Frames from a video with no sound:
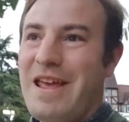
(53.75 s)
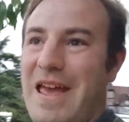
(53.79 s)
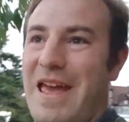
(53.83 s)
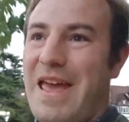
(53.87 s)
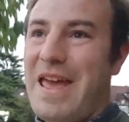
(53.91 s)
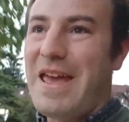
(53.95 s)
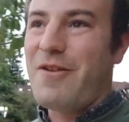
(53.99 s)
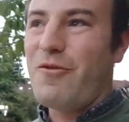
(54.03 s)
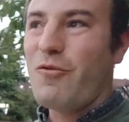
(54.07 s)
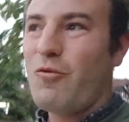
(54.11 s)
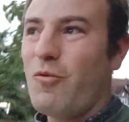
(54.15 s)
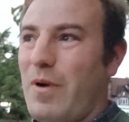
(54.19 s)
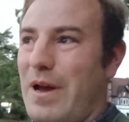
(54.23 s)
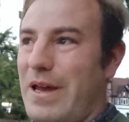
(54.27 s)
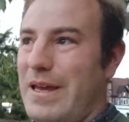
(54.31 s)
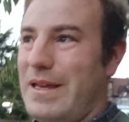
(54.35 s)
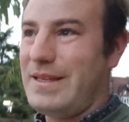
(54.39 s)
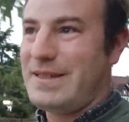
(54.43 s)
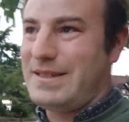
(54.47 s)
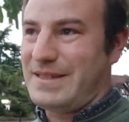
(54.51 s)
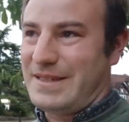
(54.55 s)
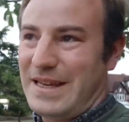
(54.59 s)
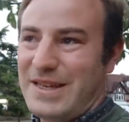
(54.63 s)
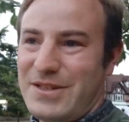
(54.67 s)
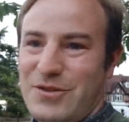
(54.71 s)
it
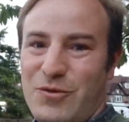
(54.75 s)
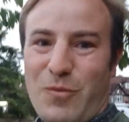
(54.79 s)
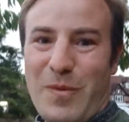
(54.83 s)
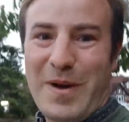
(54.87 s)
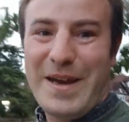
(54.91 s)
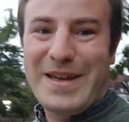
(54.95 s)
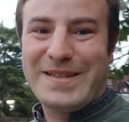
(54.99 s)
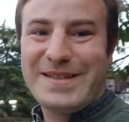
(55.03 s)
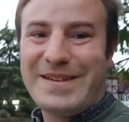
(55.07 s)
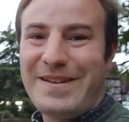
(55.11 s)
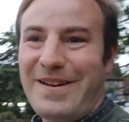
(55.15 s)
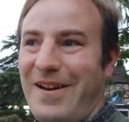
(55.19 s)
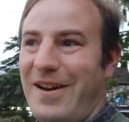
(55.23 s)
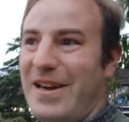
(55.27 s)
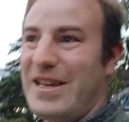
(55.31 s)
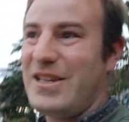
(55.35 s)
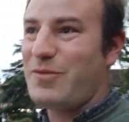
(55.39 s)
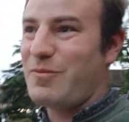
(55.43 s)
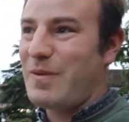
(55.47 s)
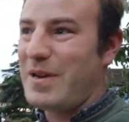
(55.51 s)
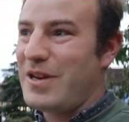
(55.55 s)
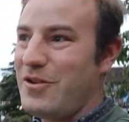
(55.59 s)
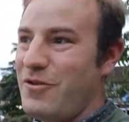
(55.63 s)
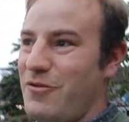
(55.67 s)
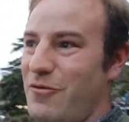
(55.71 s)
always it's always nice
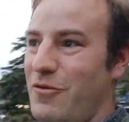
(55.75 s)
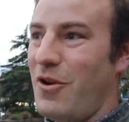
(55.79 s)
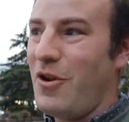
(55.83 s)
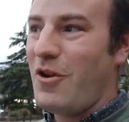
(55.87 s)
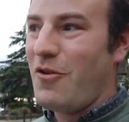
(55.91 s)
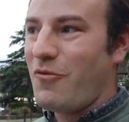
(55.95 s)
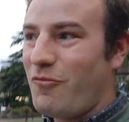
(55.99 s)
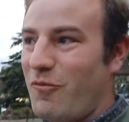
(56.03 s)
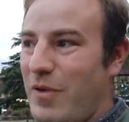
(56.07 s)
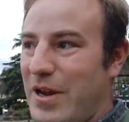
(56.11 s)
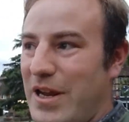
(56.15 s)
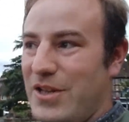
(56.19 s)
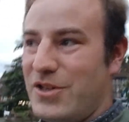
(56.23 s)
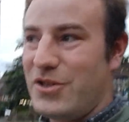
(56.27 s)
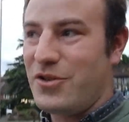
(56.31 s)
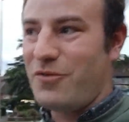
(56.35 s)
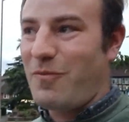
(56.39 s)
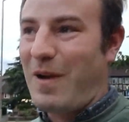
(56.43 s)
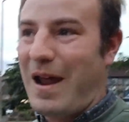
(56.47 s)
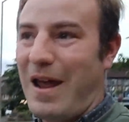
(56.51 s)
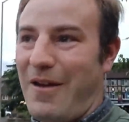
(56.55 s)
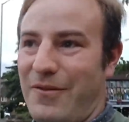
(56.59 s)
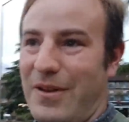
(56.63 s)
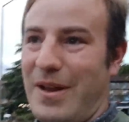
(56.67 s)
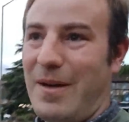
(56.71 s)
when you reach a
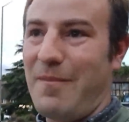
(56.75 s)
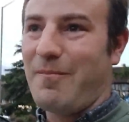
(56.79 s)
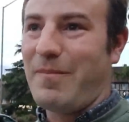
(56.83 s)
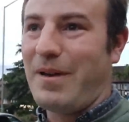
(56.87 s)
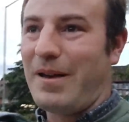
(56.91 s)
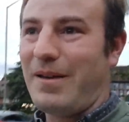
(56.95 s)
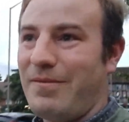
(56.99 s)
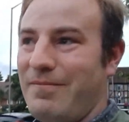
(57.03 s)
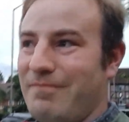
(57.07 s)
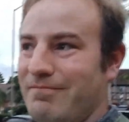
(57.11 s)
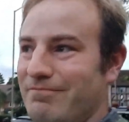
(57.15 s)
round number